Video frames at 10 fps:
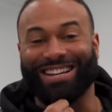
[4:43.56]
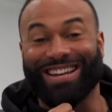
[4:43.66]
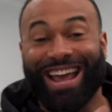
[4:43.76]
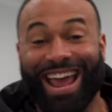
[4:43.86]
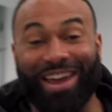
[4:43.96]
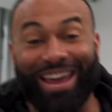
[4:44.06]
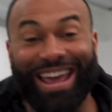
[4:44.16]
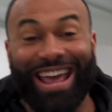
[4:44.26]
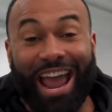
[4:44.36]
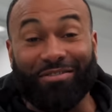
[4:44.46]
go to ask
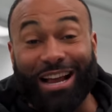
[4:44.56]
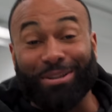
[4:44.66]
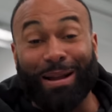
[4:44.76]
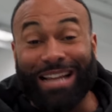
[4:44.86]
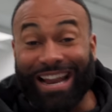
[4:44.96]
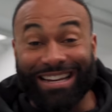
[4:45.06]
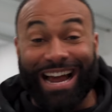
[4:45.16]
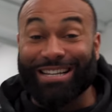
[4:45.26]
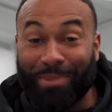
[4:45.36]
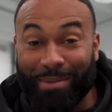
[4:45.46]
dad. It, it, that's my dad and
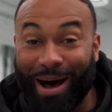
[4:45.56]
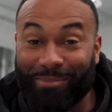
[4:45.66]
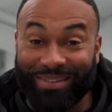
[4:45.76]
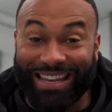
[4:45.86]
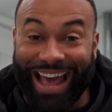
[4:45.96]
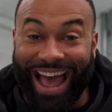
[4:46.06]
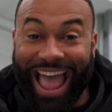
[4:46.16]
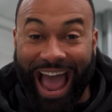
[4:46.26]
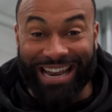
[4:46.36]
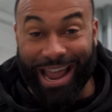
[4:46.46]
that's my mum.
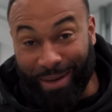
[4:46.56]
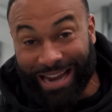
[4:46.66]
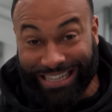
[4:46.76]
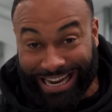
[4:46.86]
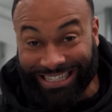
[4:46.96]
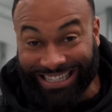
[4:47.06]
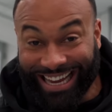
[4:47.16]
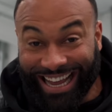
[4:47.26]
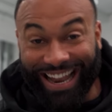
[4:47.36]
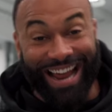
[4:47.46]
Yeah. And they made this.
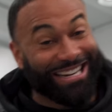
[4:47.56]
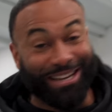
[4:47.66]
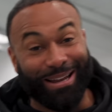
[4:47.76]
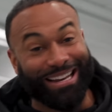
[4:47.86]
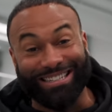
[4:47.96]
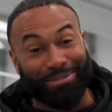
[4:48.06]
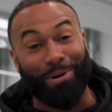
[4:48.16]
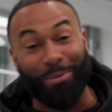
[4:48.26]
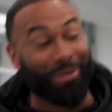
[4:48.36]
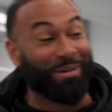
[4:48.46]
Like, there's a, there's a
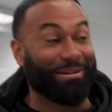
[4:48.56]
problem